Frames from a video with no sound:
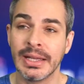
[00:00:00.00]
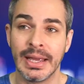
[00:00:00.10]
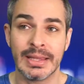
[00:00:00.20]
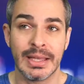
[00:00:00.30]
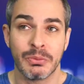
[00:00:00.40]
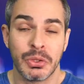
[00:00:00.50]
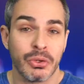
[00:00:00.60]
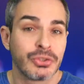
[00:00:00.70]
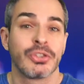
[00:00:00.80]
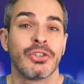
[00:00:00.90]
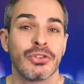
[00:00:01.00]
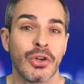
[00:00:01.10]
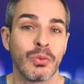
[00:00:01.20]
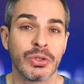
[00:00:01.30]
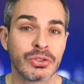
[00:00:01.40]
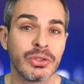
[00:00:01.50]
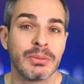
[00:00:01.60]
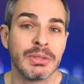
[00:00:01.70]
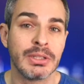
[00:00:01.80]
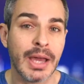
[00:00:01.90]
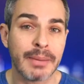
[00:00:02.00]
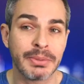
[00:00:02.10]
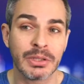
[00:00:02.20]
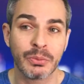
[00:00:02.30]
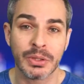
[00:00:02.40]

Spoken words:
And then we also don't know what's going to be happening